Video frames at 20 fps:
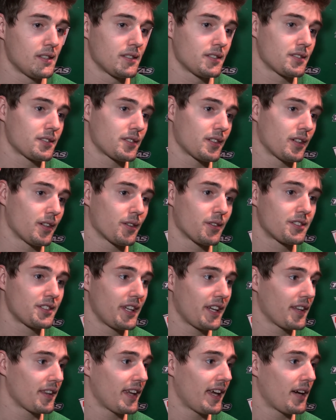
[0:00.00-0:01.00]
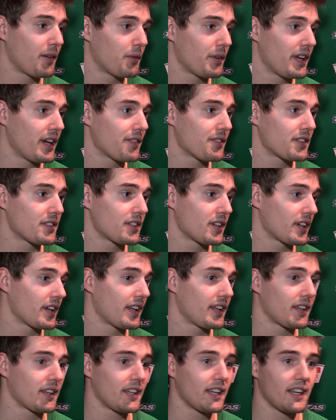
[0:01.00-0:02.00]
So saying that, we have to start
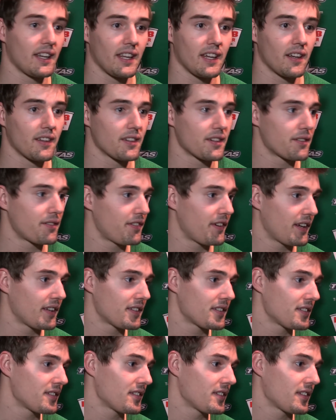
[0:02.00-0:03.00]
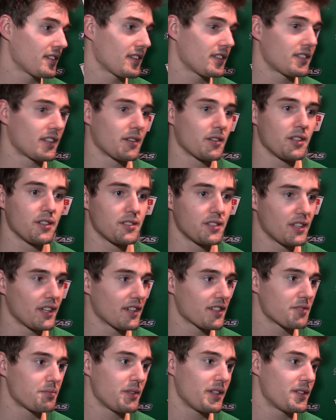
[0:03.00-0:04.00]
getting in on their defense, start using
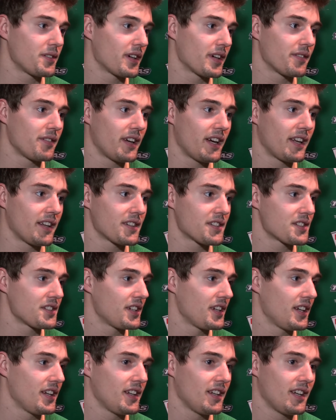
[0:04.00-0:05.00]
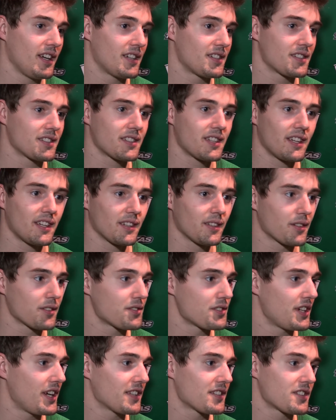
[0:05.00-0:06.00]
our speed to our advantage, and just getting
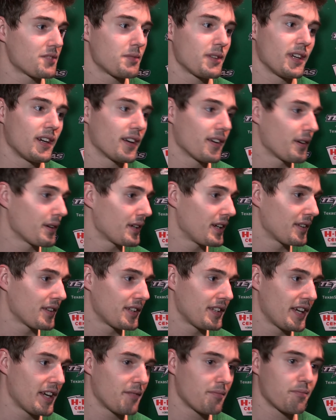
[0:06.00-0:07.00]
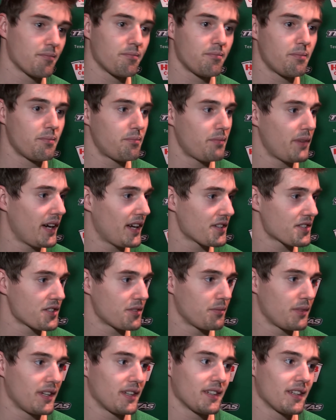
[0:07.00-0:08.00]
those chances. Be hungry around the net, bash
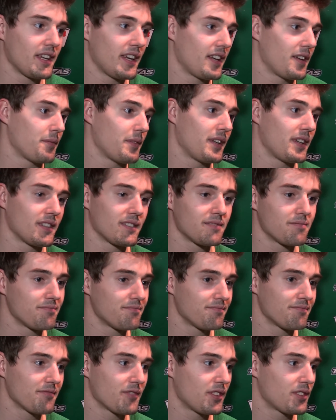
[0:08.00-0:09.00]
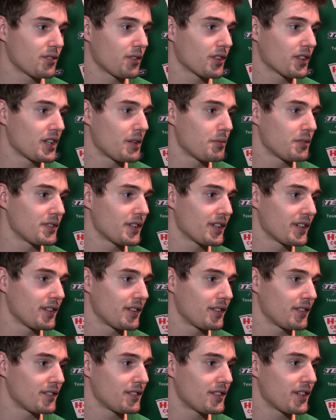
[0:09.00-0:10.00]
them in, get them in, and score a couple dirty
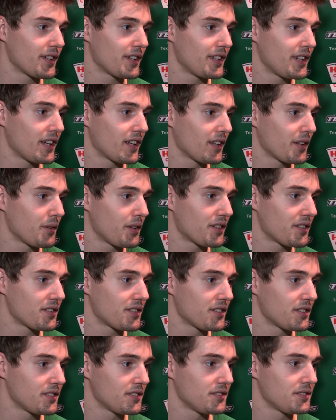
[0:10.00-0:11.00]
and ugly ones.